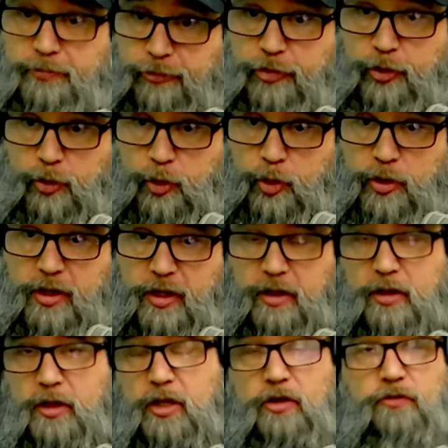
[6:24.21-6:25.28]
to look at
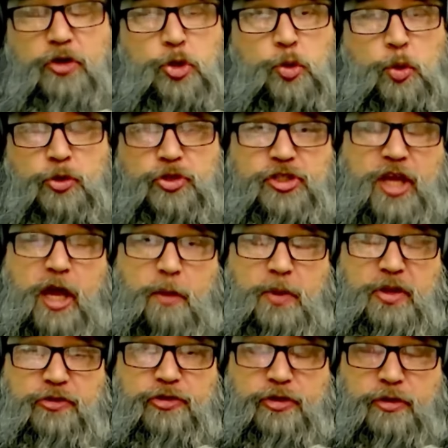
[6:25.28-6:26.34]
individual
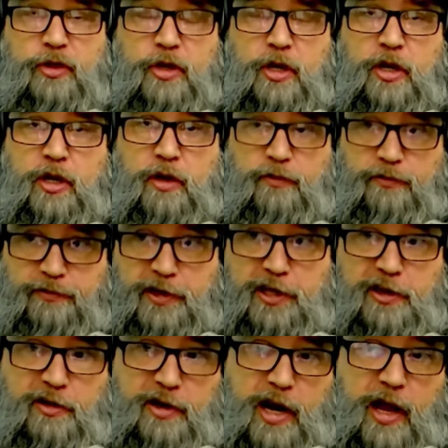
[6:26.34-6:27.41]
segments and
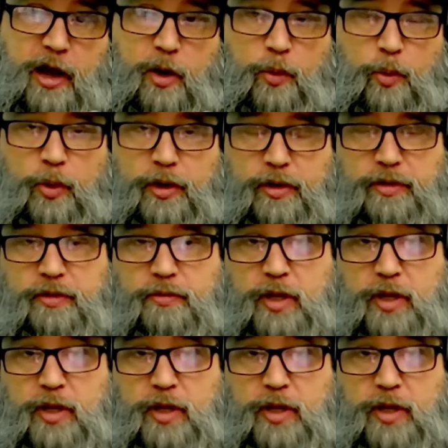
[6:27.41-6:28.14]
figure out what,